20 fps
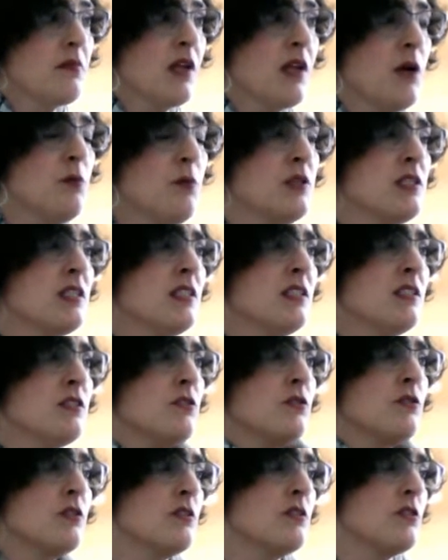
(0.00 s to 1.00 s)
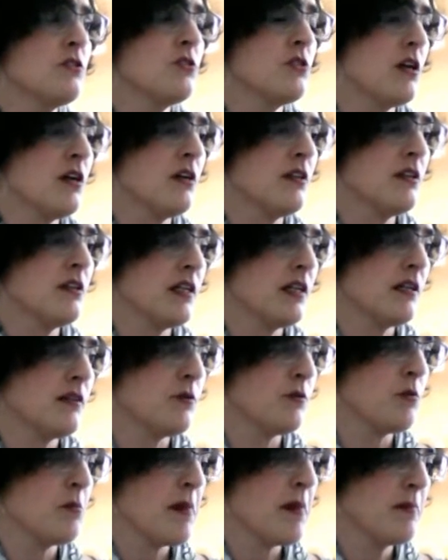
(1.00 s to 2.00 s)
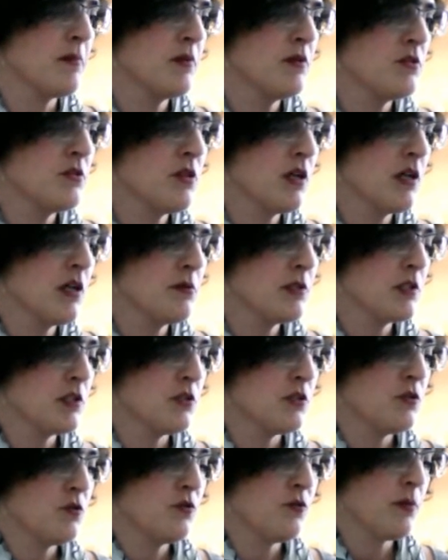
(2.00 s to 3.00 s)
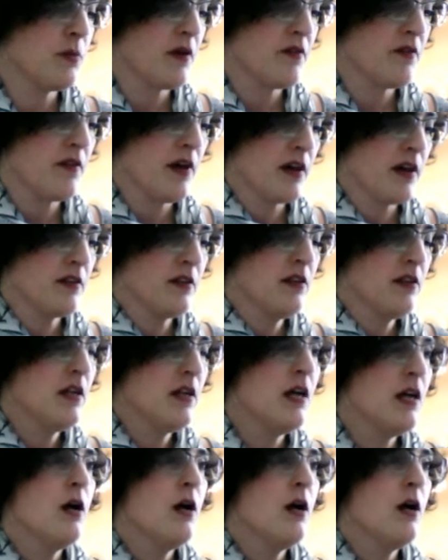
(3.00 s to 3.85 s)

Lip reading: I was going to do the shawl the remembrance shawl I was going to do for my father,